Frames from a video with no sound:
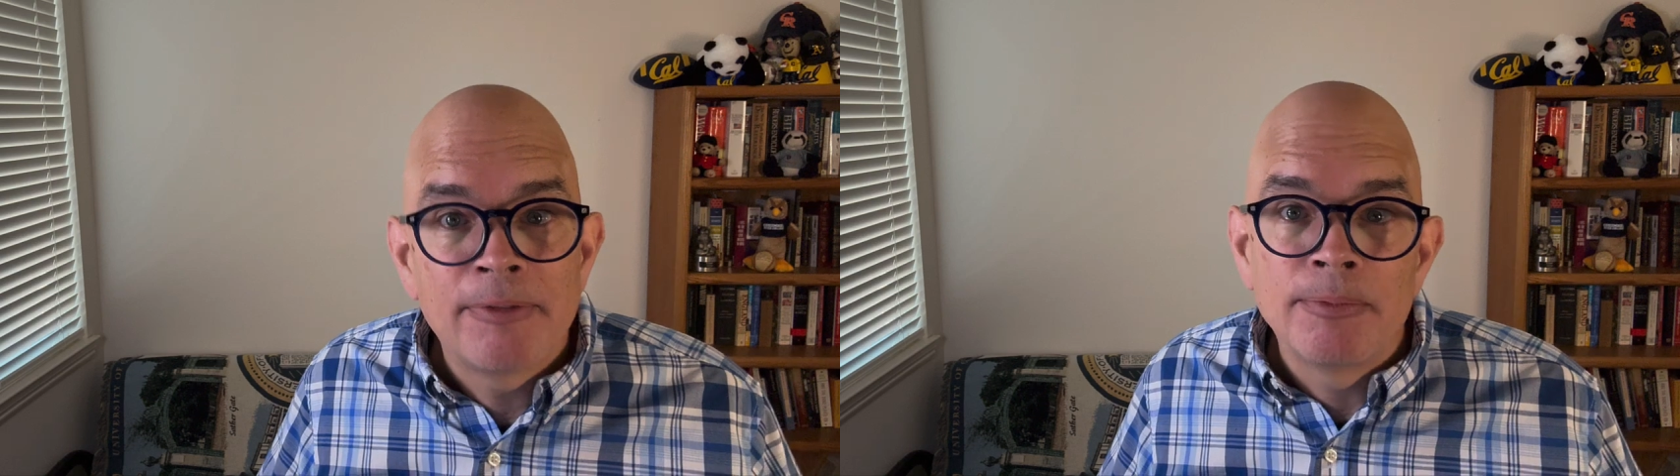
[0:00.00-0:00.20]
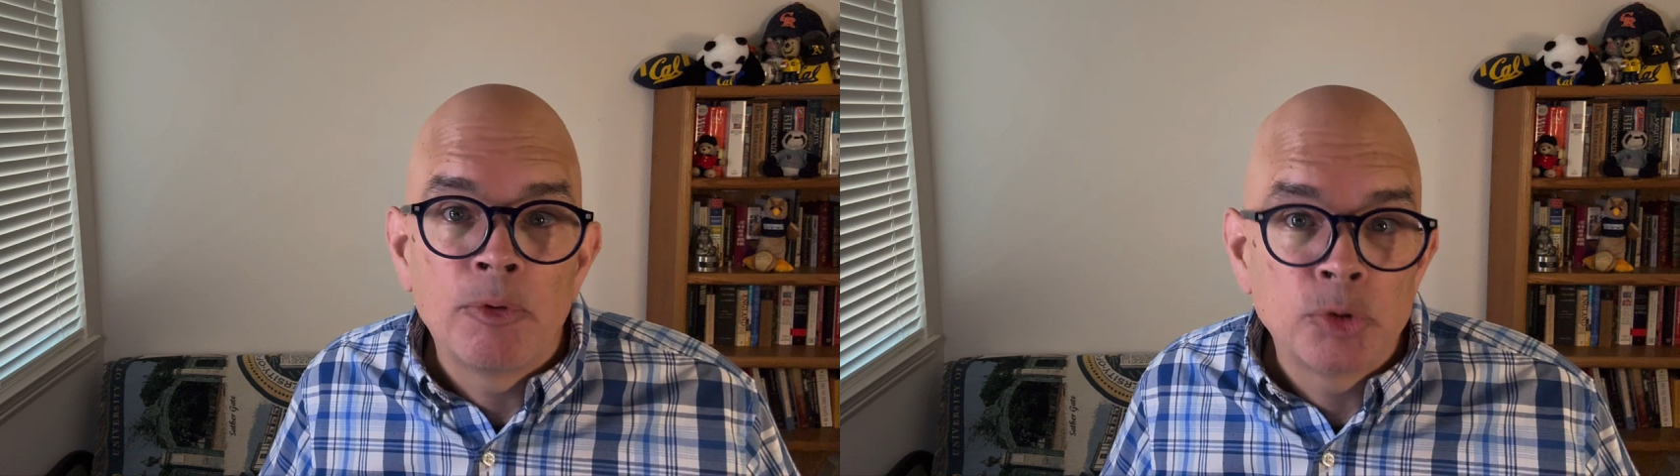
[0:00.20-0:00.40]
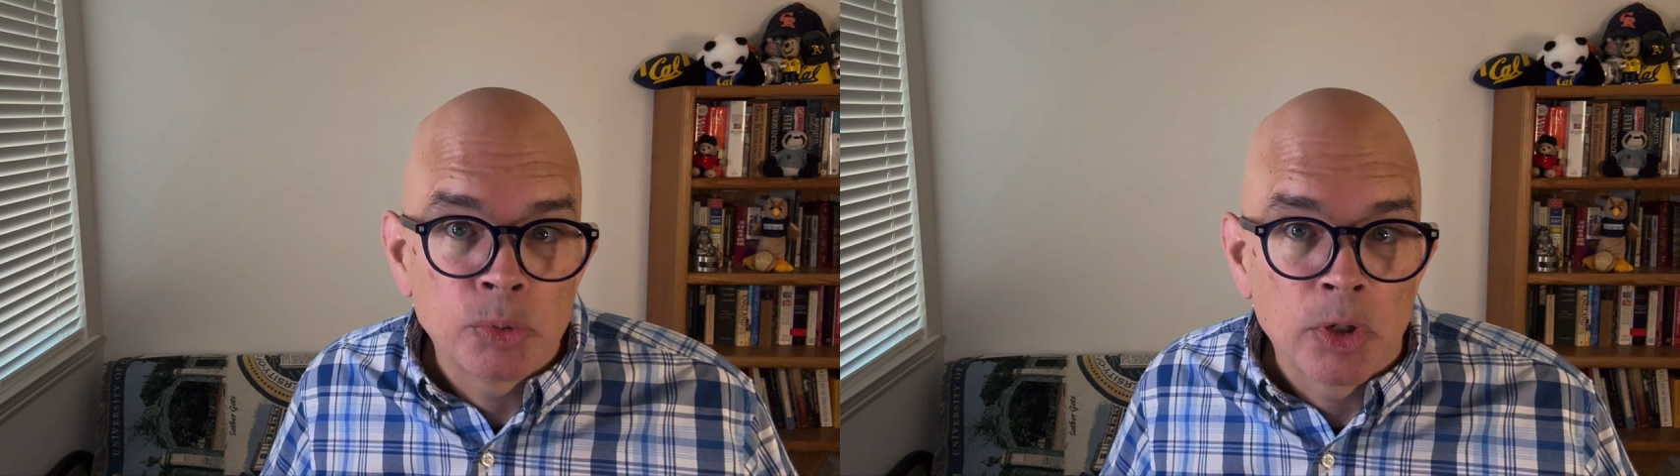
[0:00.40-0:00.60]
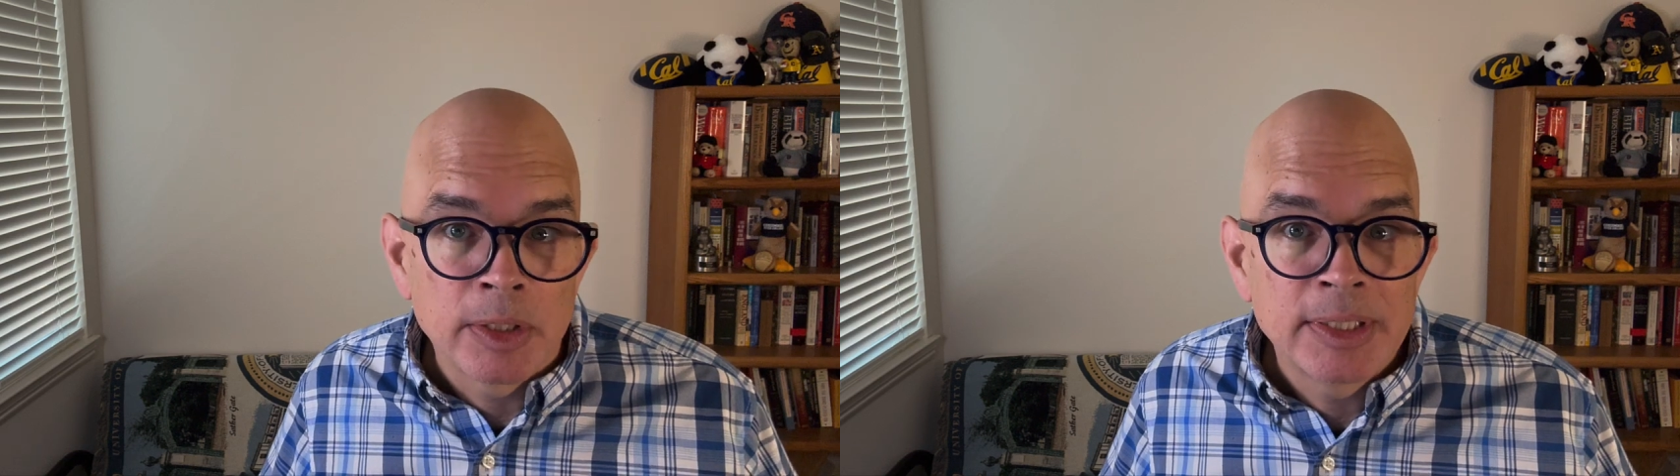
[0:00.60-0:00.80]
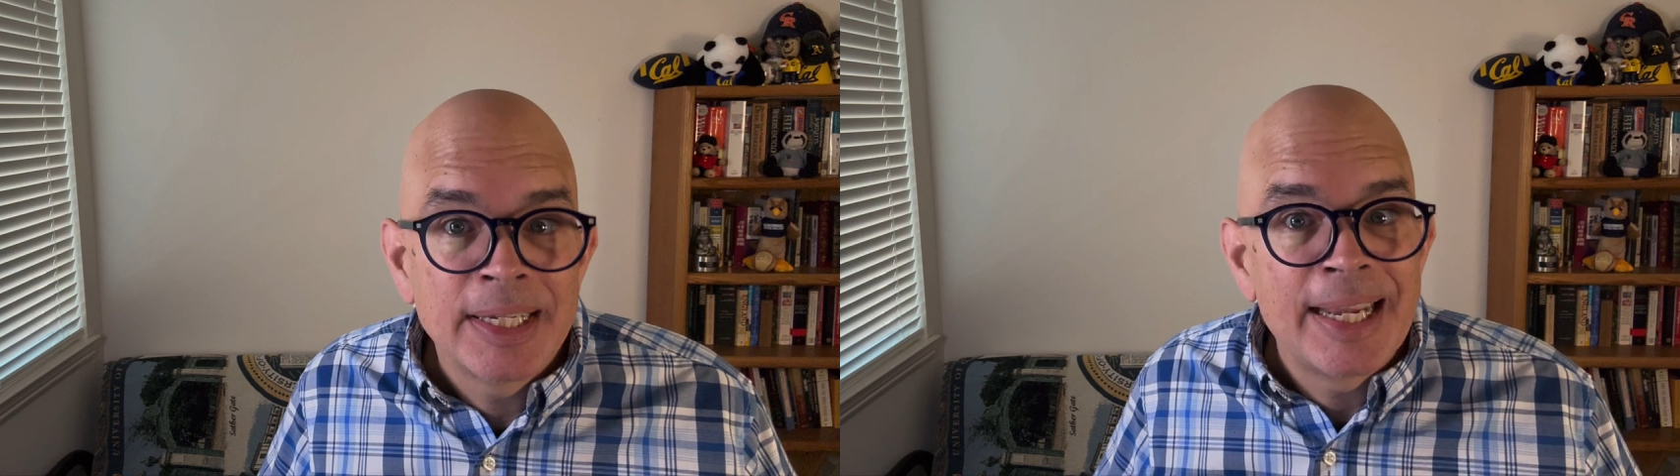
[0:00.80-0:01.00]
from those
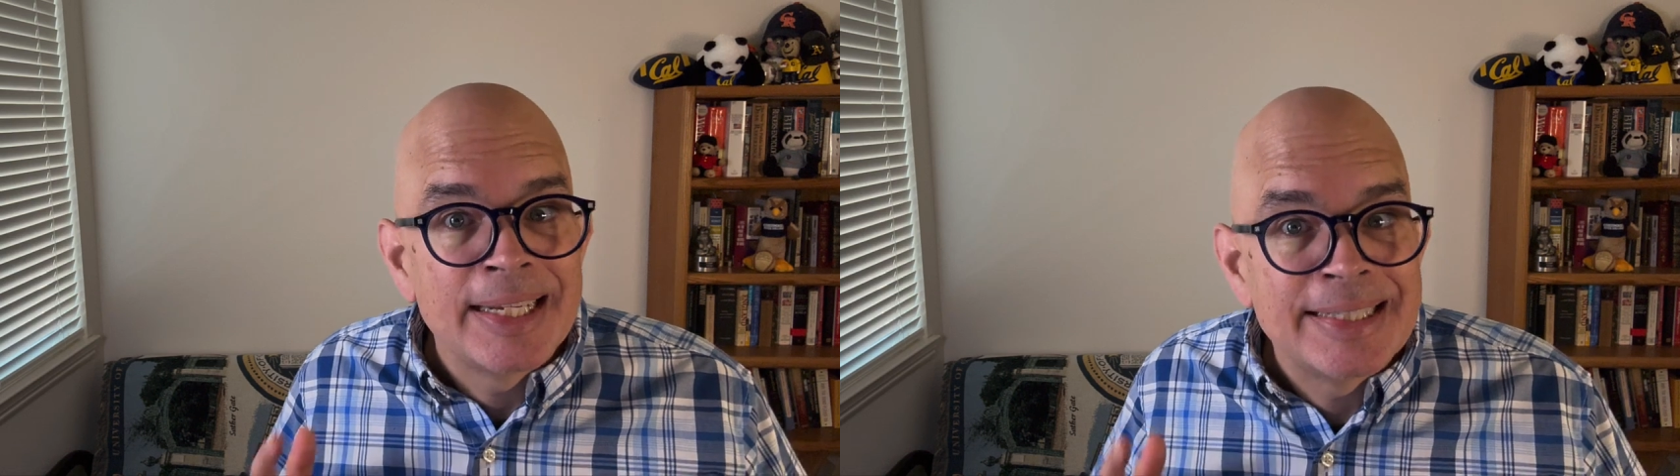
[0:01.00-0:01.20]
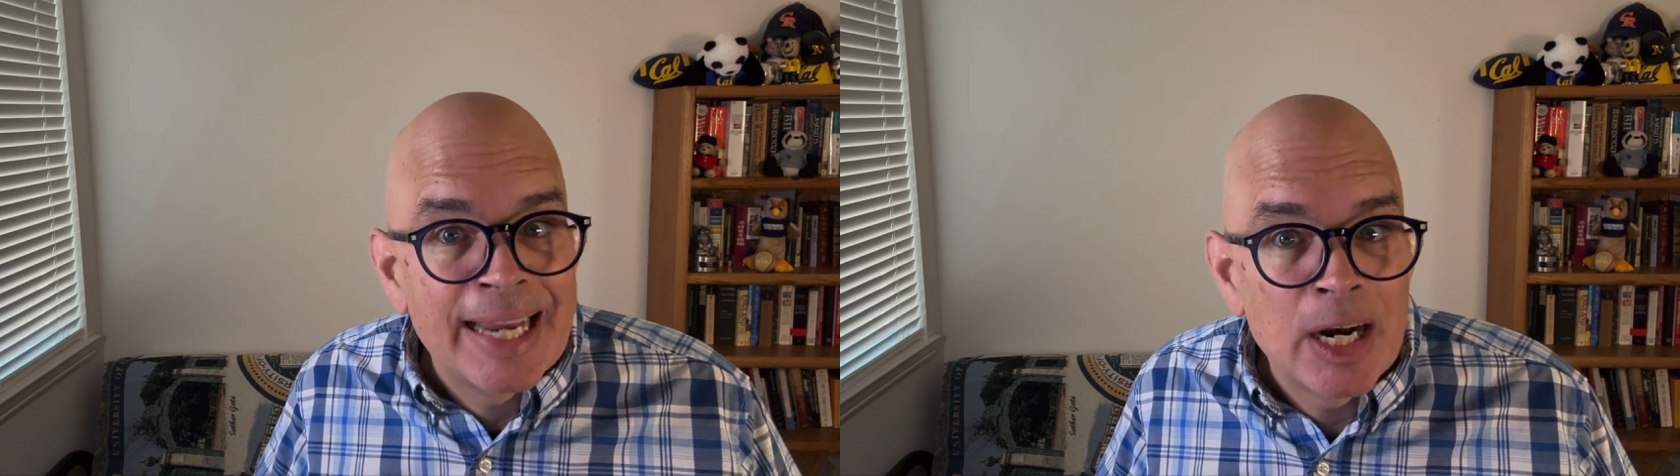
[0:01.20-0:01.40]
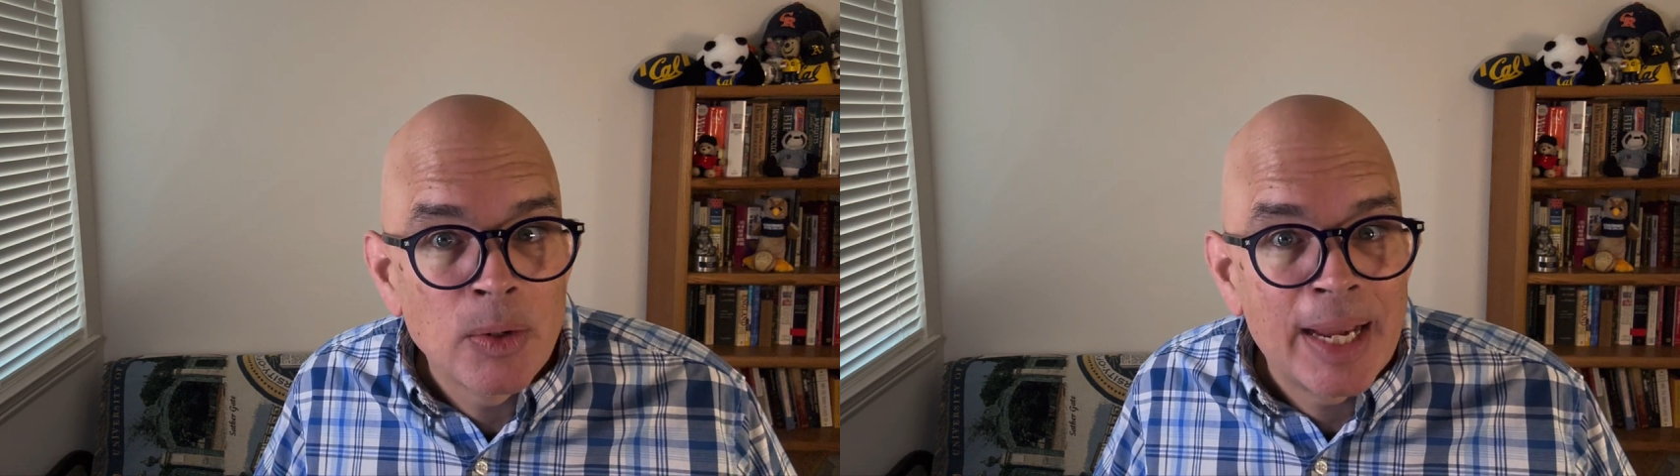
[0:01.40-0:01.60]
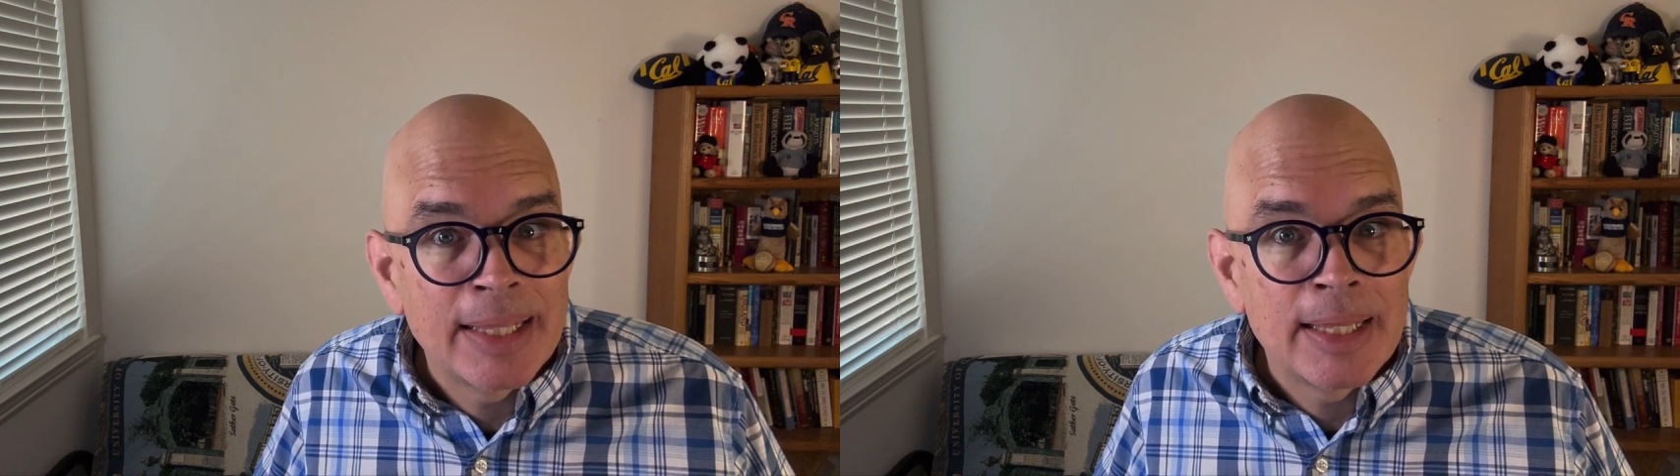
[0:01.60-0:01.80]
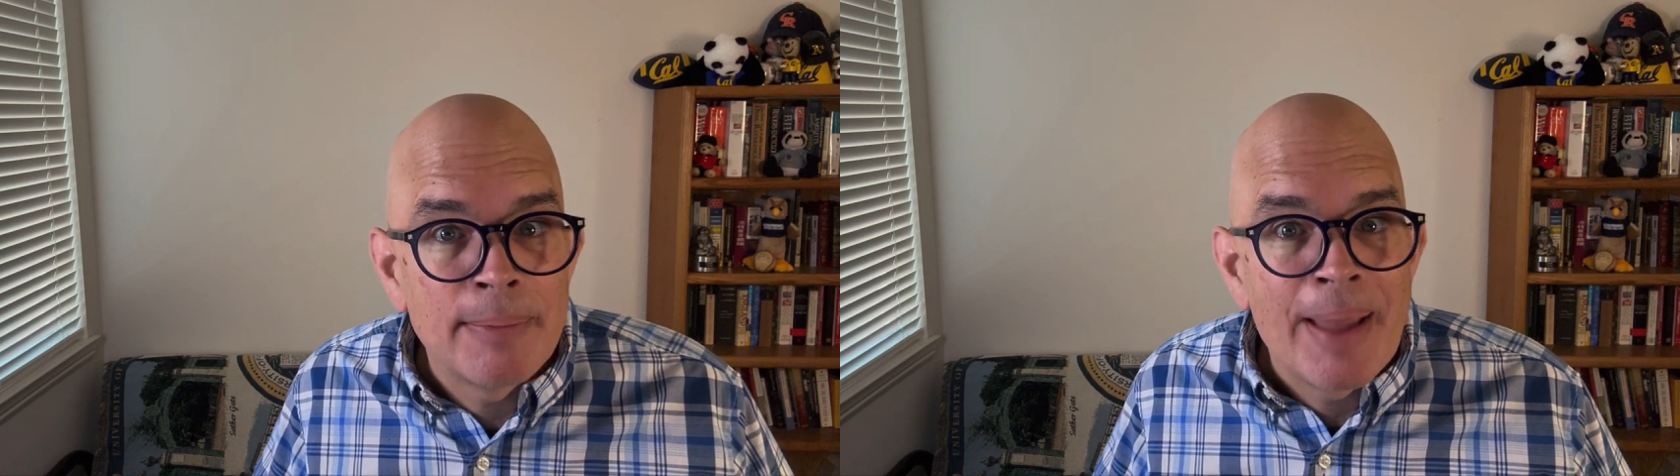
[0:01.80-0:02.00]
works,
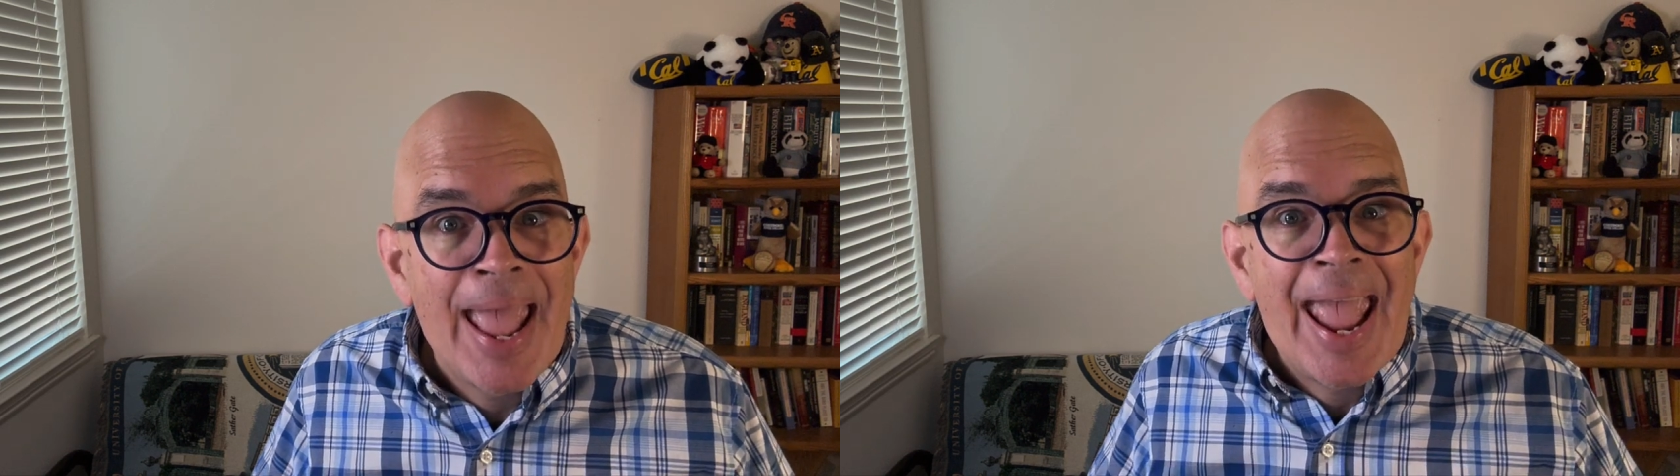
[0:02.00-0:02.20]
interrogate them,